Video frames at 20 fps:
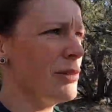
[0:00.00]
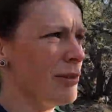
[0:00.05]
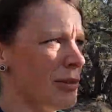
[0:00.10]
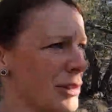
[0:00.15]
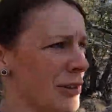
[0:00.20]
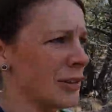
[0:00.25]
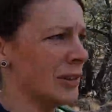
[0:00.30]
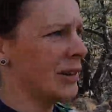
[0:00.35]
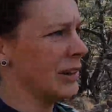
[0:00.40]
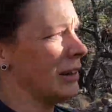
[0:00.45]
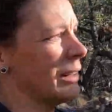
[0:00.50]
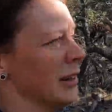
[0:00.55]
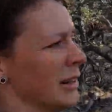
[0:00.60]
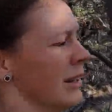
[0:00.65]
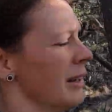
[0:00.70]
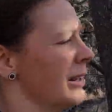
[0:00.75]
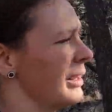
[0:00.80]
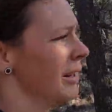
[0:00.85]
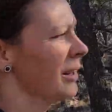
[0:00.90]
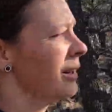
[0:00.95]

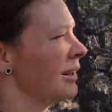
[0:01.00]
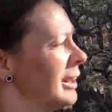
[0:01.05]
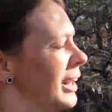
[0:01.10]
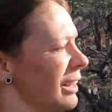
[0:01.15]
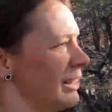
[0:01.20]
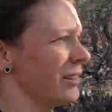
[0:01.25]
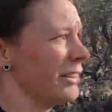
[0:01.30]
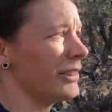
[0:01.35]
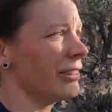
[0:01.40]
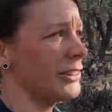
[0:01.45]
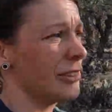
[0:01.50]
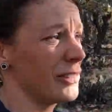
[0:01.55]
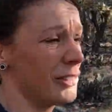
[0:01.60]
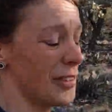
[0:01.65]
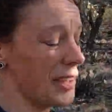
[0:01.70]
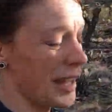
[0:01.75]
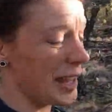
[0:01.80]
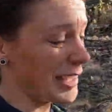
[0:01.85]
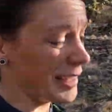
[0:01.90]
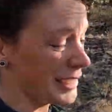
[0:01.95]
and a little
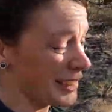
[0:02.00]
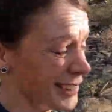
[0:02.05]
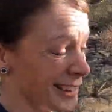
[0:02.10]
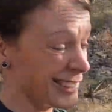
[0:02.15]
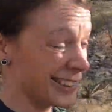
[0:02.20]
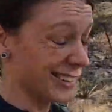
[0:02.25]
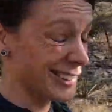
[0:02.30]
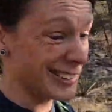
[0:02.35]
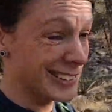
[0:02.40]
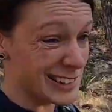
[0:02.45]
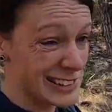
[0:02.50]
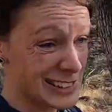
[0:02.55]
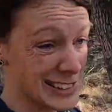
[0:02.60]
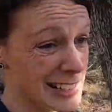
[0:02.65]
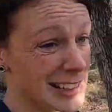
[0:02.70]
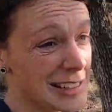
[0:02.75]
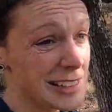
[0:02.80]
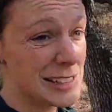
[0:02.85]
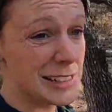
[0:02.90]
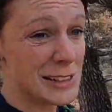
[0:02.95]
sad I didn't get to see
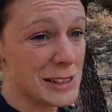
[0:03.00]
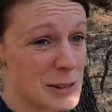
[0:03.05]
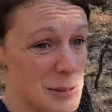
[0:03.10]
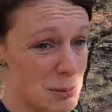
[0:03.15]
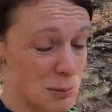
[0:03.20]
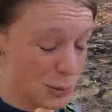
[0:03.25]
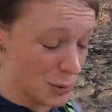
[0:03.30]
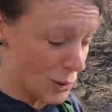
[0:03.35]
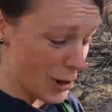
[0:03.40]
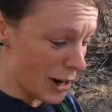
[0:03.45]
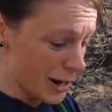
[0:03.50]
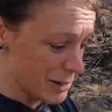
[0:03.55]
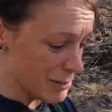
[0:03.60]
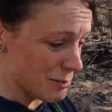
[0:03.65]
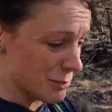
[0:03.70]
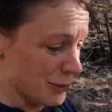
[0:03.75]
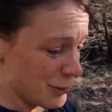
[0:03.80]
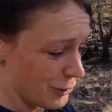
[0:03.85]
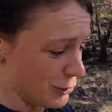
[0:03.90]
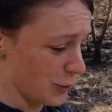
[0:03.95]
it in its prime
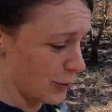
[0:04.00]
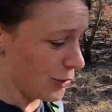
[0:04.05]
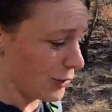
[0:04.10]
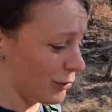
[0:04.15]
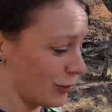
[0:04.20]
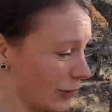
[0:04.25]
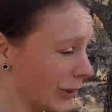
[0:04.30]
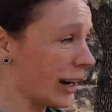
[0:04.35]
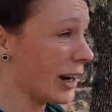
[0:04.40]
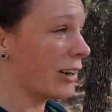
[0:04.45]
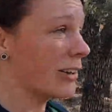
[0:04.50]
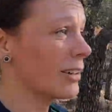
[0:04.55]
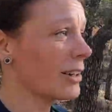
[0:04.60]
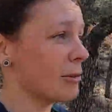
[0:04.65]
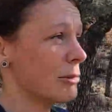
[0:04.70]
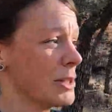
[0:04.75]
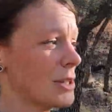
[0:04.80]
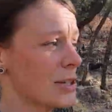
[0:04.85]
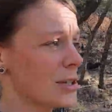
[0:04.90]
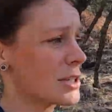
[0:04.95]
before the fire
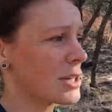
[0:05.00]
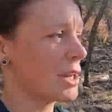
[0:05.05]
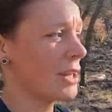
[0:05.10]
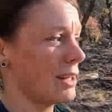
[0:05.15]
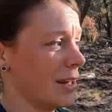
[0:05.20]
damage.